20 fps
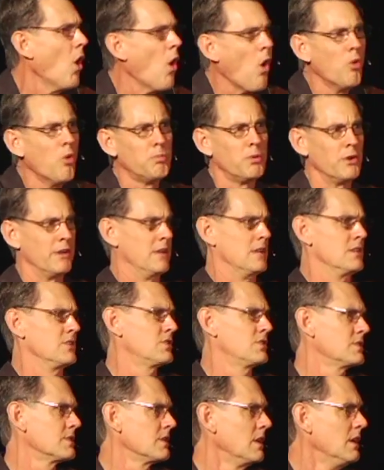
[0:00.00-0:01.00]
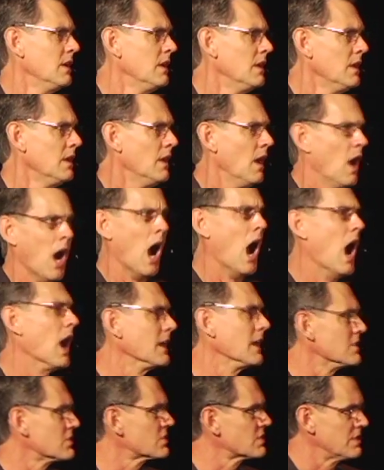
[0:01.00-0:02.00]
openness,
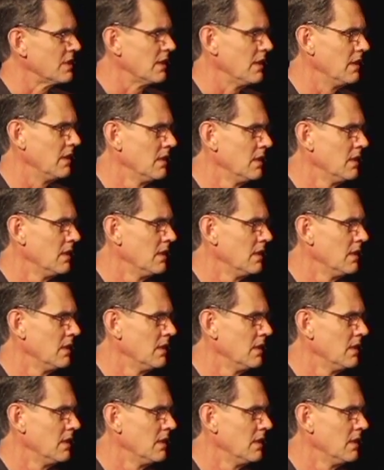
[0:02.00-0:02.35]
honesty,